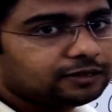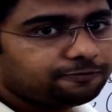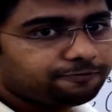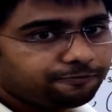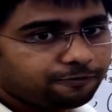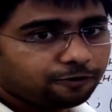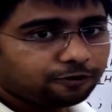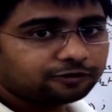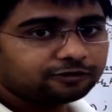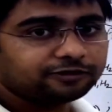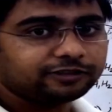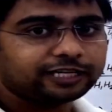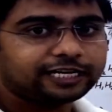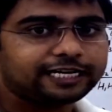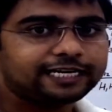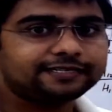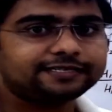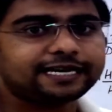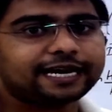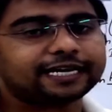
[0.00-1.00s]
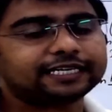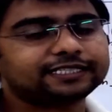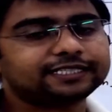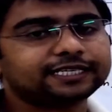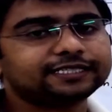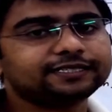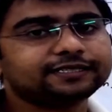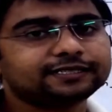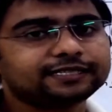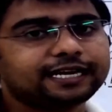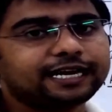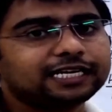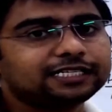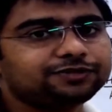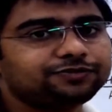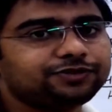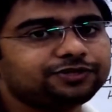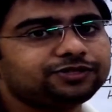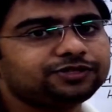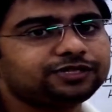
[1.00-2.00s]
for three sections as
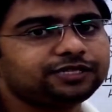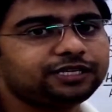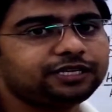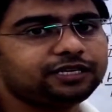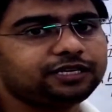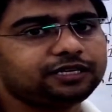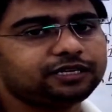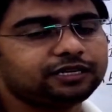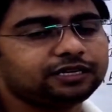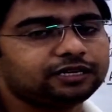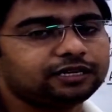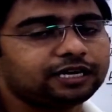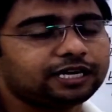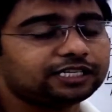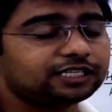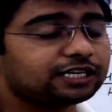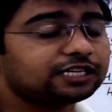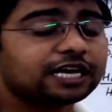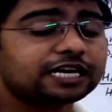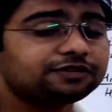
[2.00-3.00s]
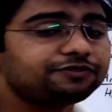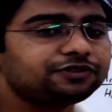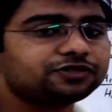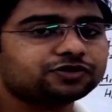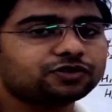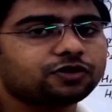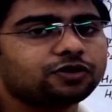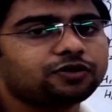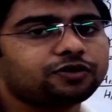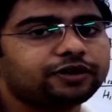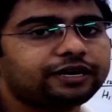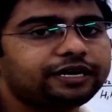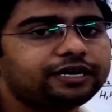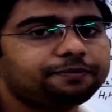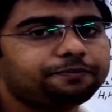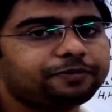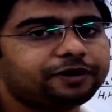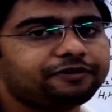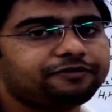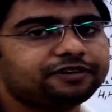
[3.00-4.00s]
we saw
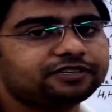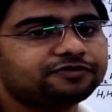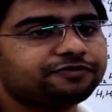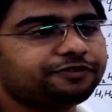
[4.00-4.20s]
in previous